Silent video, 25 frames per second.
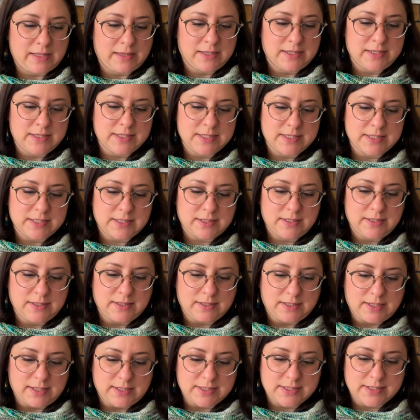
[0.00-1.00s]
this
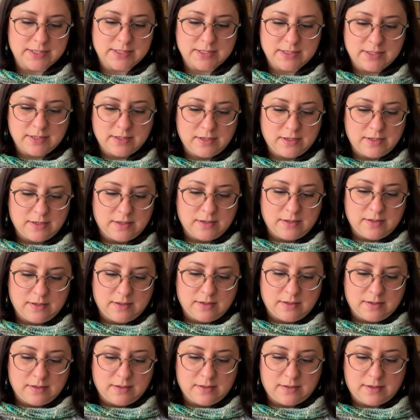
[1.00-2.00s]
unless,
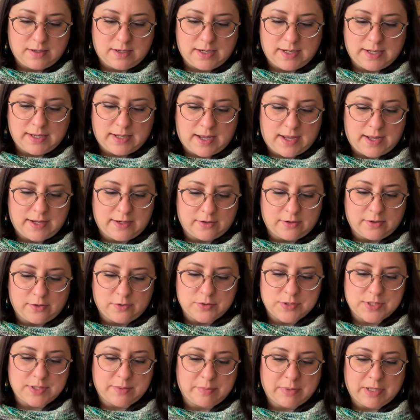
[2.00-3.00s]
I don't
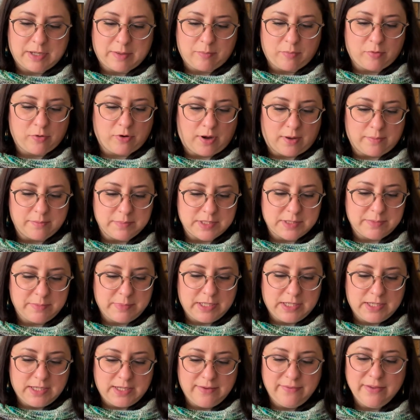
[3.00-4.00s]
know, something prompts
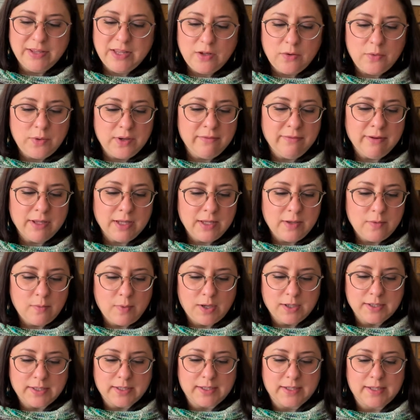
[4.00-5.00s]
me, even though I really
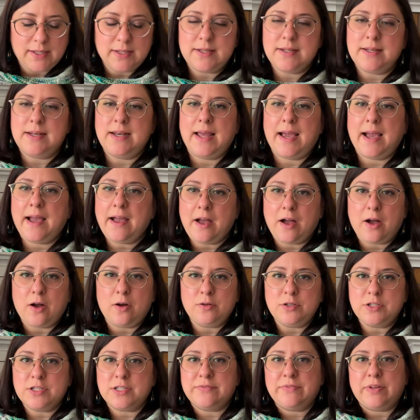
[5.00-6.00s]
want it. And
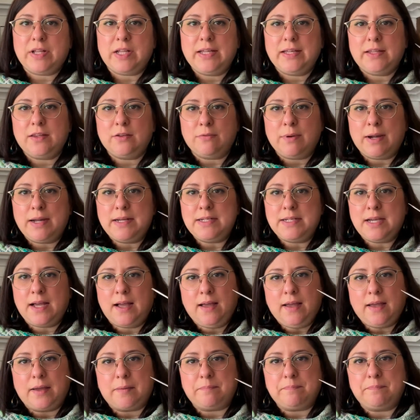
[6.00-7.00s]
now just felt like the right
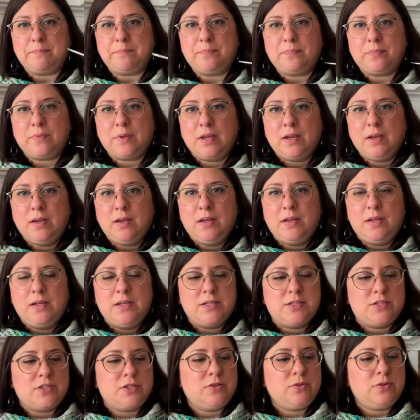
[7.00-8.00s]
time.
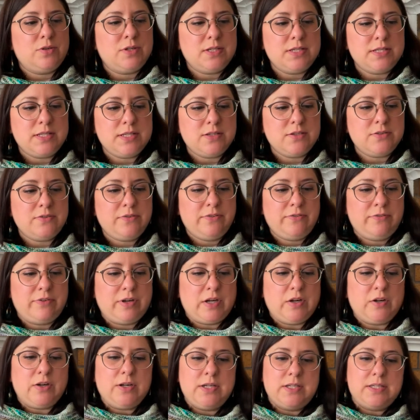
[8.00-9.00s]
So this is a
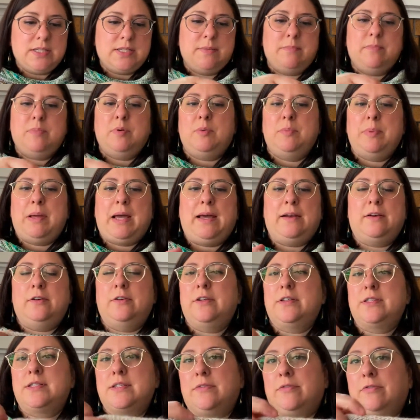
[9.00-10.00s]
very simple
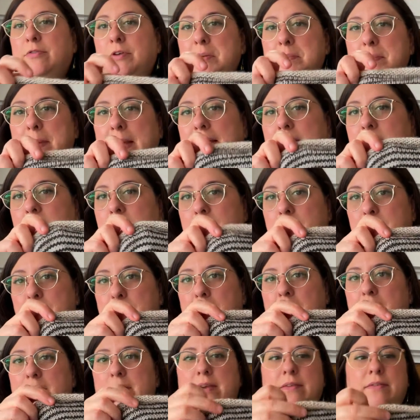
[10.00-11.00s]
pattern. It's a free pattern. I'm
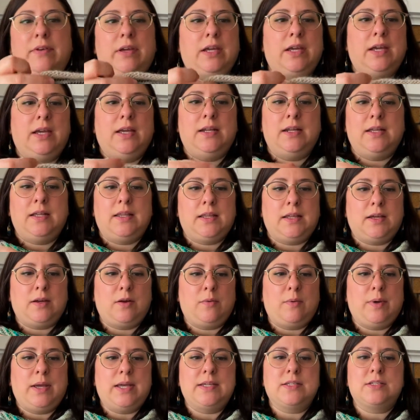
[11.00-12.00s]
not giving anything
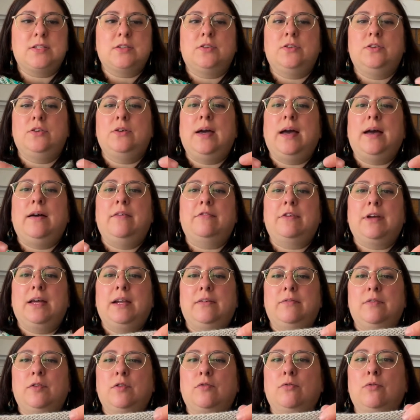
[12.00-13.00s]
away. So you have
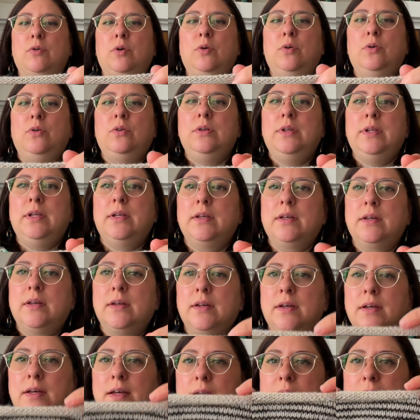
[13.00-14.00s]
kind of a rolled
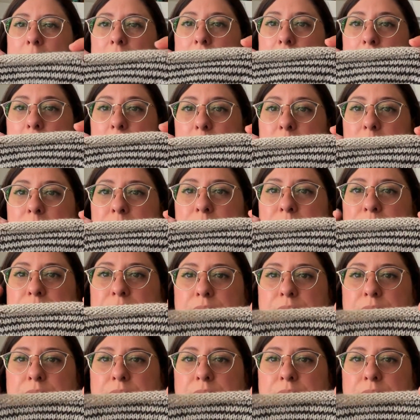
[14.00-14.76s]
hem,